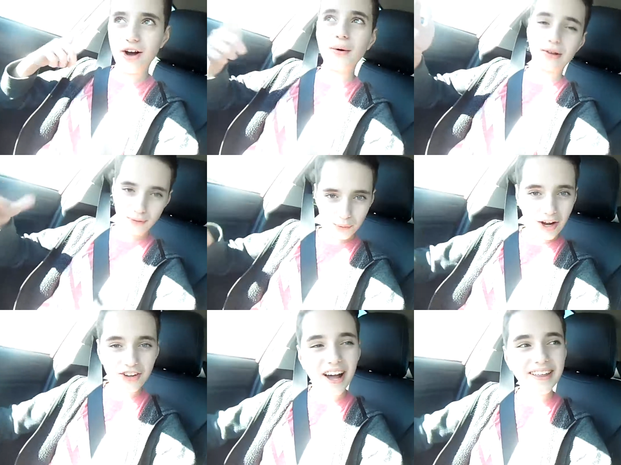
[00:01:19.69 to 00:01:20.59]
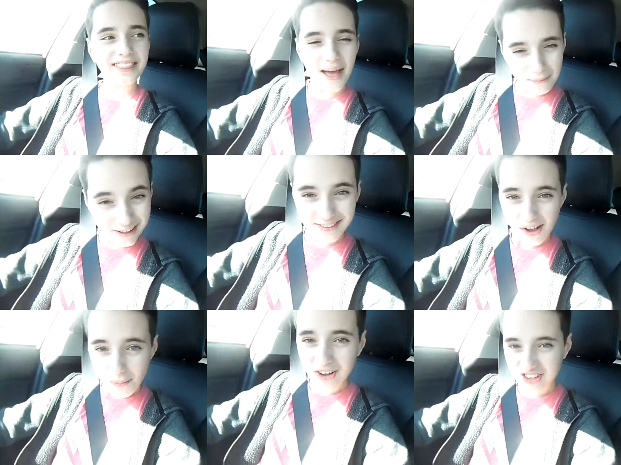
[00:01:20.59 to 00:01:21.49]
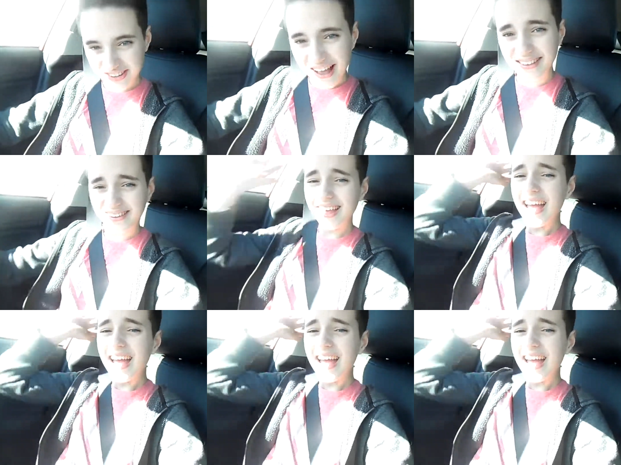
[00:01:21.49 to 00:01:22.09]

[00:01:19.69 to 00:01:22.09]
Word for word: Oh, it's a red light. That makes so much sense.